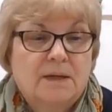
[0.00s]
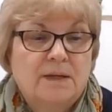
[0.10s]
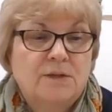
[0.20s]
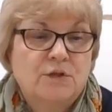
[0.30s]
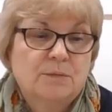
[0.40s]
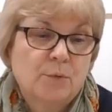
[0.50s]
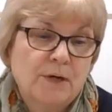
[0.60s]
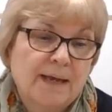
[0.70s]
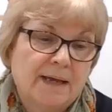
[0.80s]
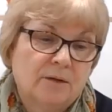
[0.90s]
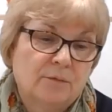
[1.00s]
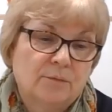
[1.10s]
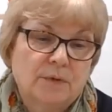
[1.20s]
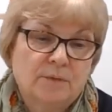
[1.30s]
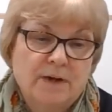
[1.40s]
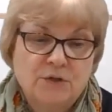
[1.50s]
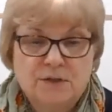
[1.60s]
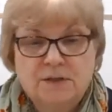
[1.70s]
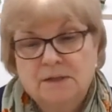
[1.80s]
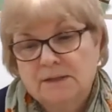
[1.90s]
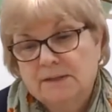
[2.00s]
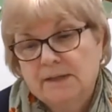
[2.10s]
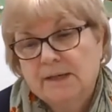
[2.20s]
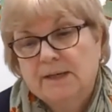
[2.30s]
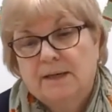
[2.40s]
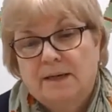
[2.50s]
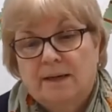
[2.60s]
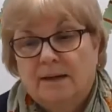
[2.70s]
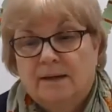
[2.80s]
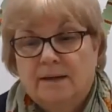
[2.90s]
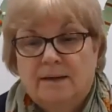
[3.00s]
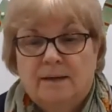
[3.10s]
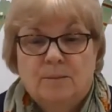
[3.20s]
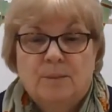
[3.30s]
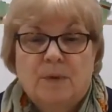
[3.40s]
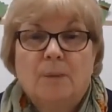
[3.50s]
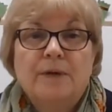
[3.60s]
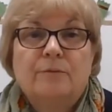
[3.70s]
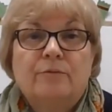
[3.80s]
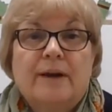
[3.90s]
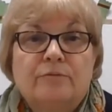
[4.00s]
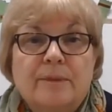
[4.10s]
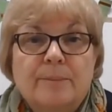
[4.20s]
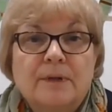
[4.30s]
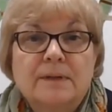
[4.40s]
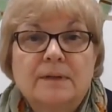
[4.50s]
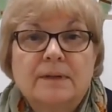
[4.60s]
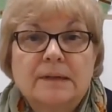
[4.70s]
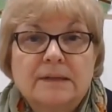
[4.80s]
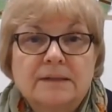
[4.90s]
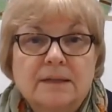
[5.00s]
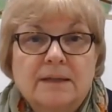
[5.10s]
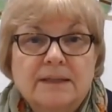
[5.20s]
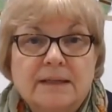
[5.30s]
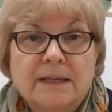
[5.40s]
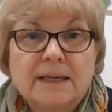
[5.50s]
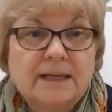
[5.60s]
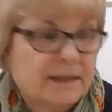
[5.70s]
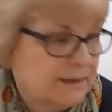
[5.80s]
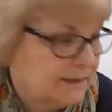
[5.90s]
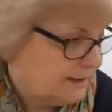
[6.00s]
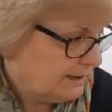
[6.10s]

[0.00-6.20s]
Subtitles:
and then just pull it out, arrange it nicely. A bit of red ribbon tied in here